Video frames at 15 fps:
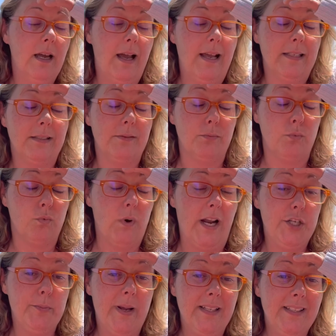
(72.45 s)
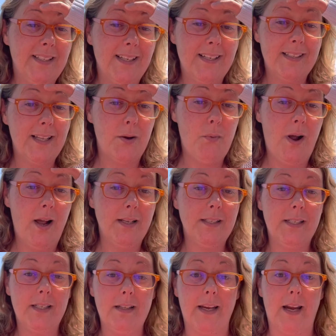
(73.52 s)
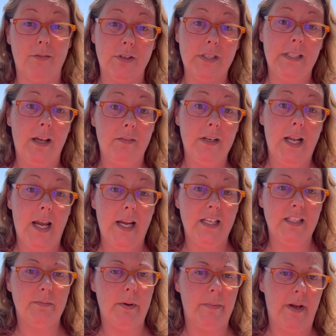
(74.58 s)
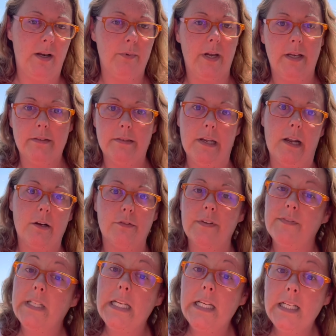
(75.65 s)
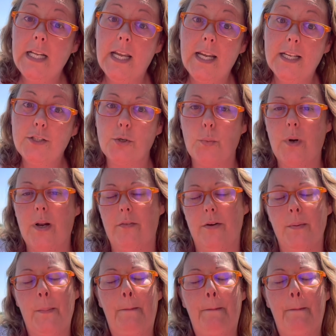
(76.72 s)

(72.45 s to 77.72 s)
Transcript: as regimented as they wanted, like every seven days, maybe I'd wait 10 or 15 days or whatever.